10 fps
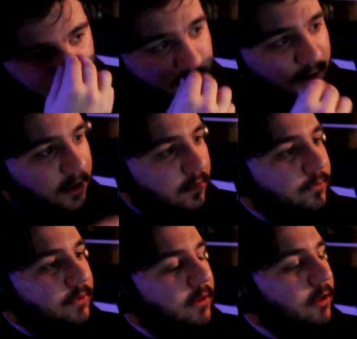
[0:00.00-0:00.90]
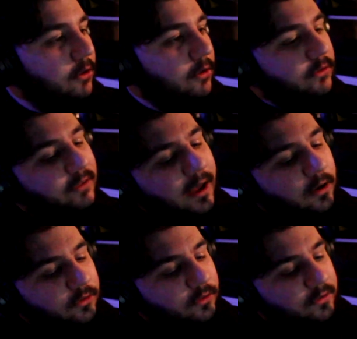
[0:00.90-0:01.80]
my little
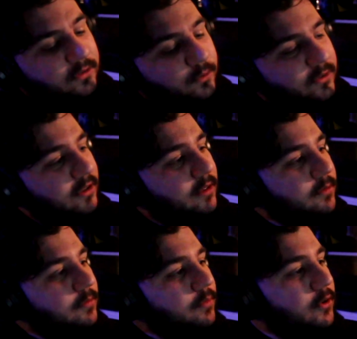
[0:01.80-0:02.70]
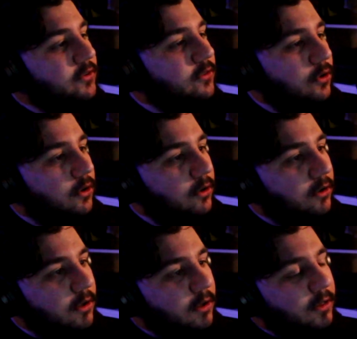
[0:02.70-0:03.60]
town, there was a bookstore
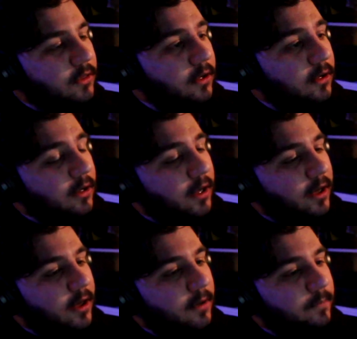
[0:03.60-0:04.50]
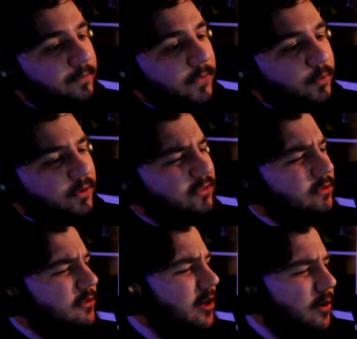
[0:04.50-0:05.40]
that
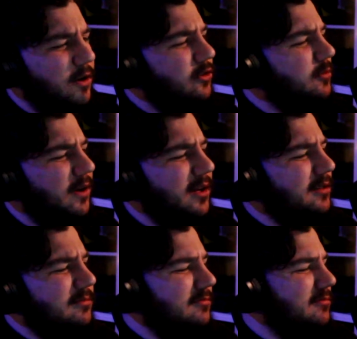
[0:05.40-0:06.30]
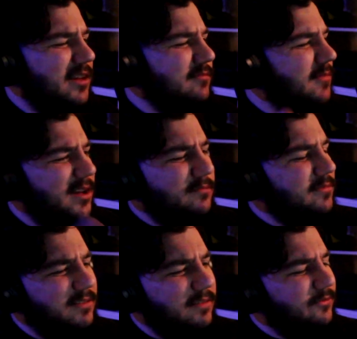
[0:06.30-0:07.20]
was co-owned by, like, my
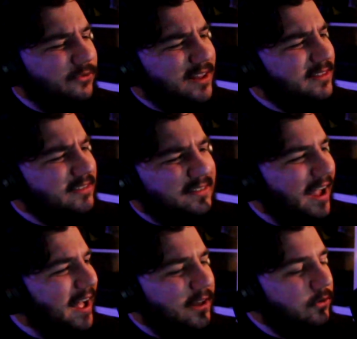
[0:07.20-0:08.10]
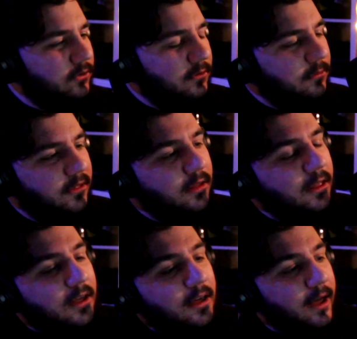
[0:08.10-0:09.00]
friend's dad or something.
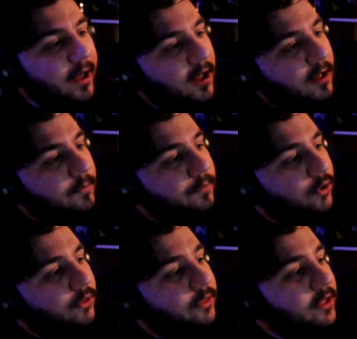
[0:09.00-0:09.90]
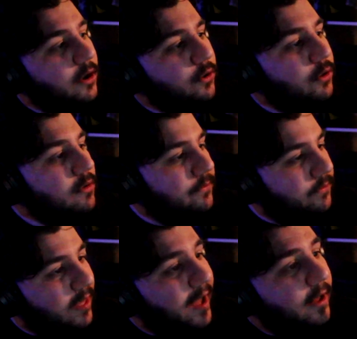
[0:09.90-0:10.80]
But the owner of
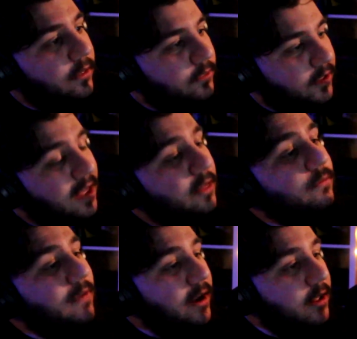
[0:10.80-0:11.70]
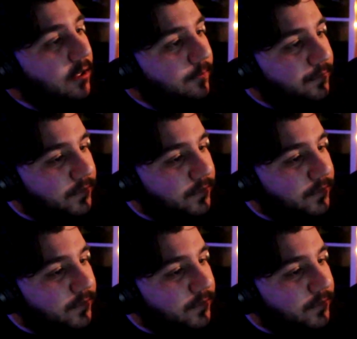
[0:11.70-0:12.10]
that, the guy that ran it,